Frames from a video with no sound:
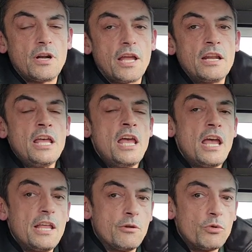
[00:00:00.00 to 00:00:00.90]
right?
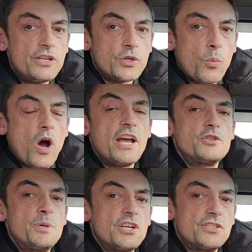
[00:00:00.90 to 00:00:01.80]
And the reason why
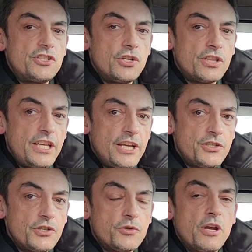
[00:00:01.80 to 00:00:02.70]
is because it took the
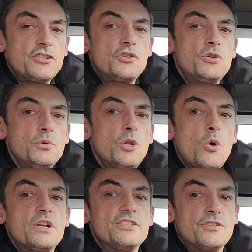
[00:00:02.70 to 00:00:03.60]
interest rates too
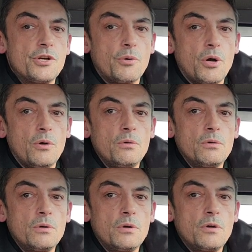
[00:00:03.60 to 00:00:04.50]
low to zero,
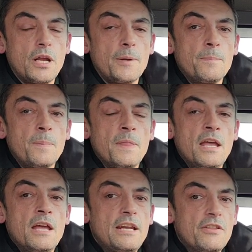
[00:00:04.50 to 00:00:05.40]
right?
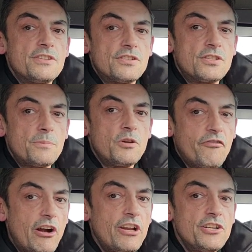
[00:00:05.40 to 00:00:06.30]
Now, this is something
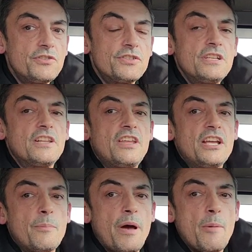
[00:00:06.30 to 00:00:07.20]
very interesting to
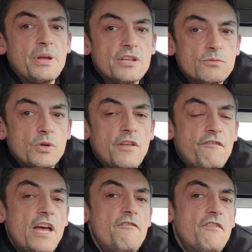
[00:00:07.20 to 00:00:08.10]
think about, because when the
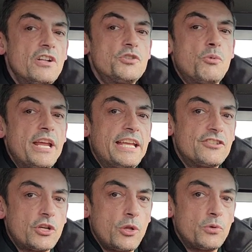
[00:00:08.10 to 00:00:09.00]
Fed funds rate
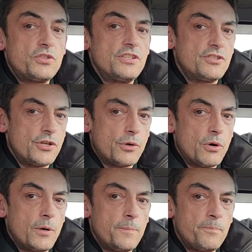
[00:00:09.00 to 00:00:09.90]
gets close to
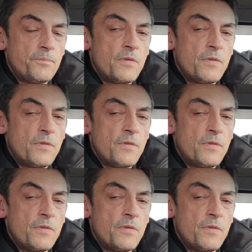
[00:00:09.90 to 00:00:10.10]
zero,